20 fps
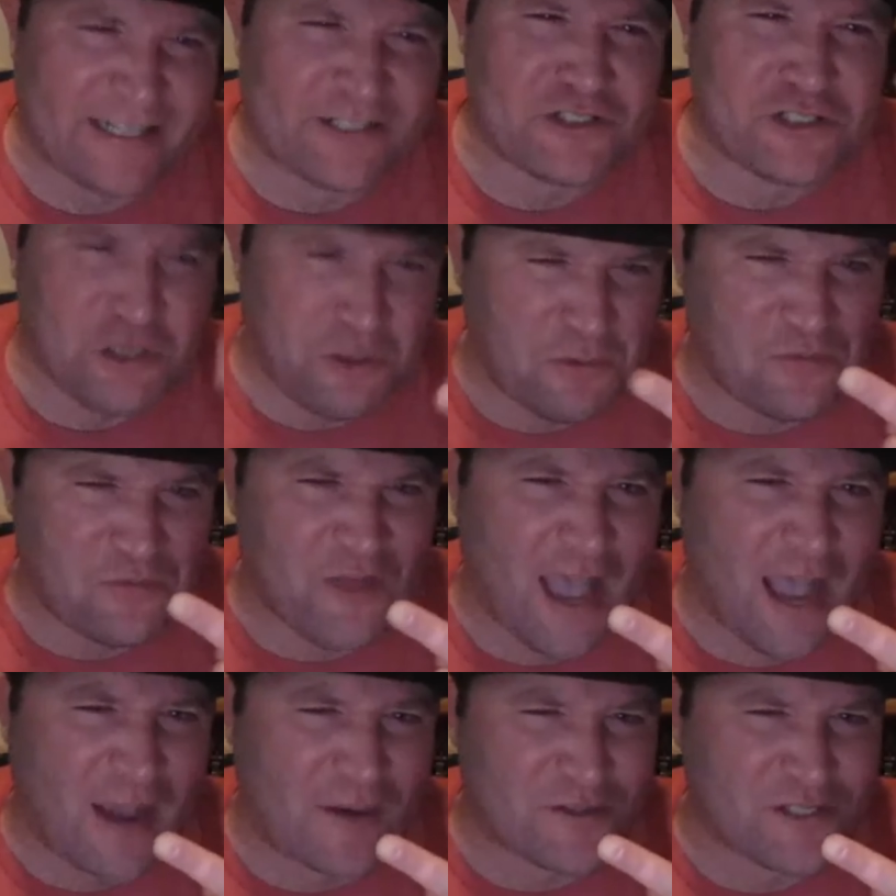
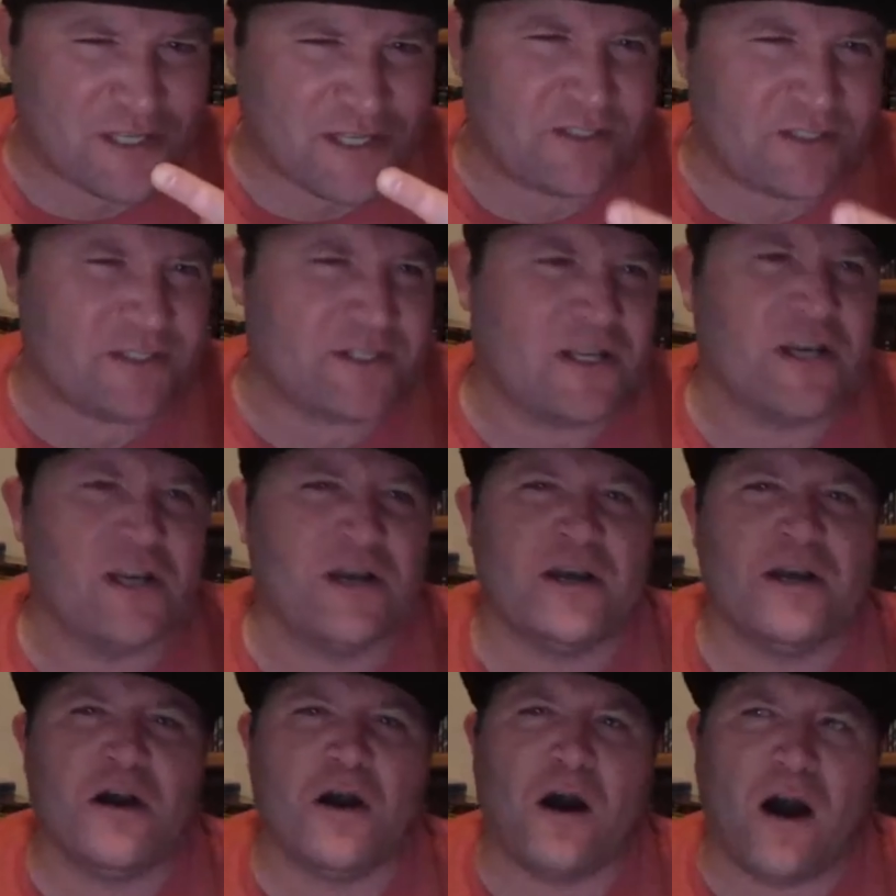2,000
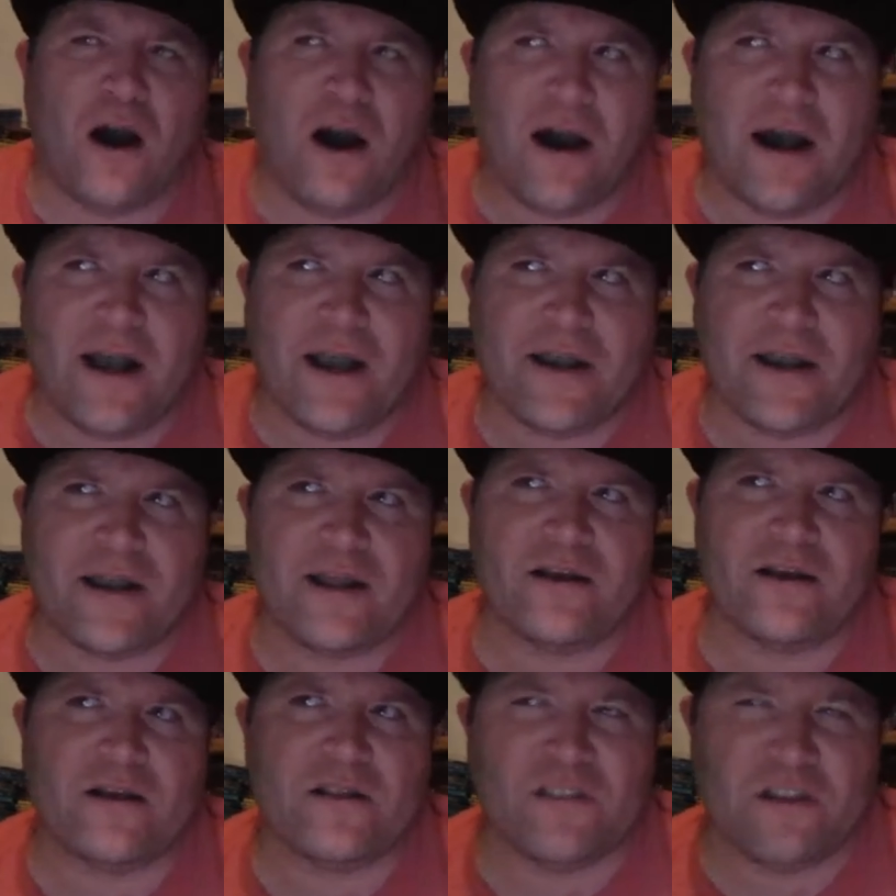on
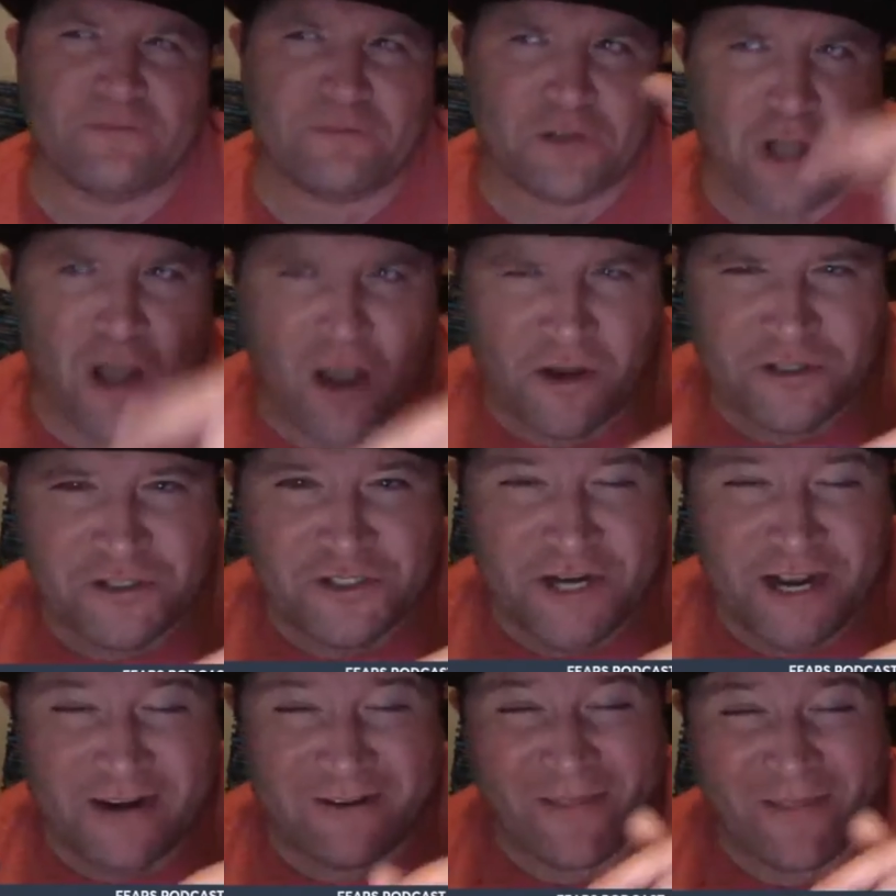the vlog
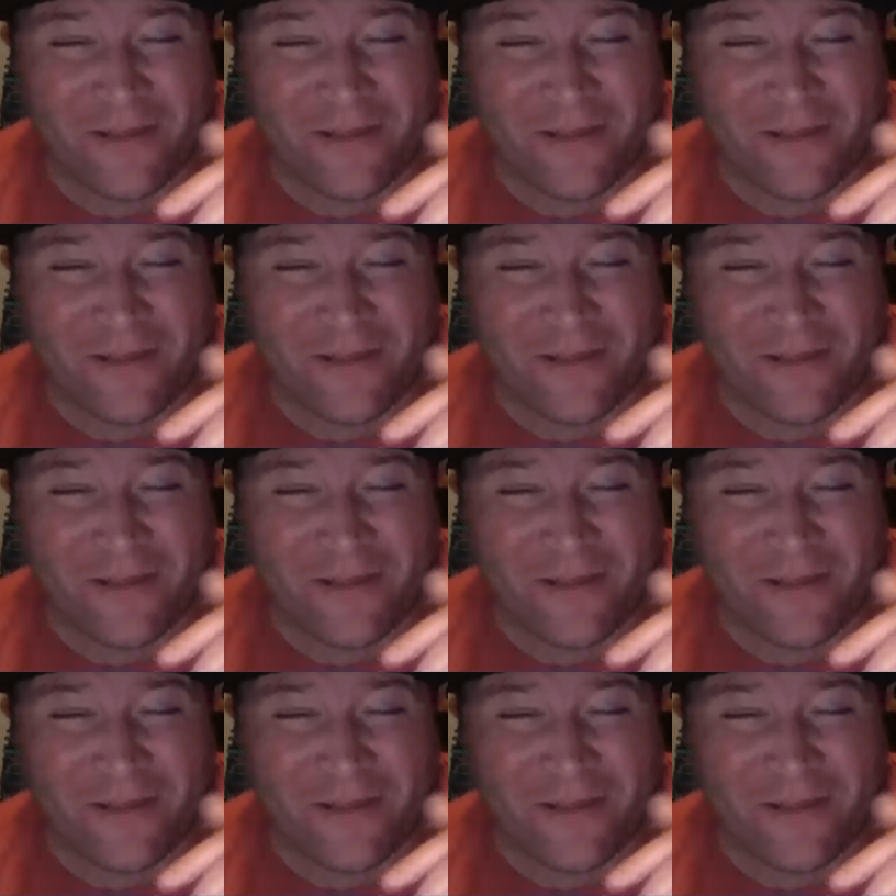channel,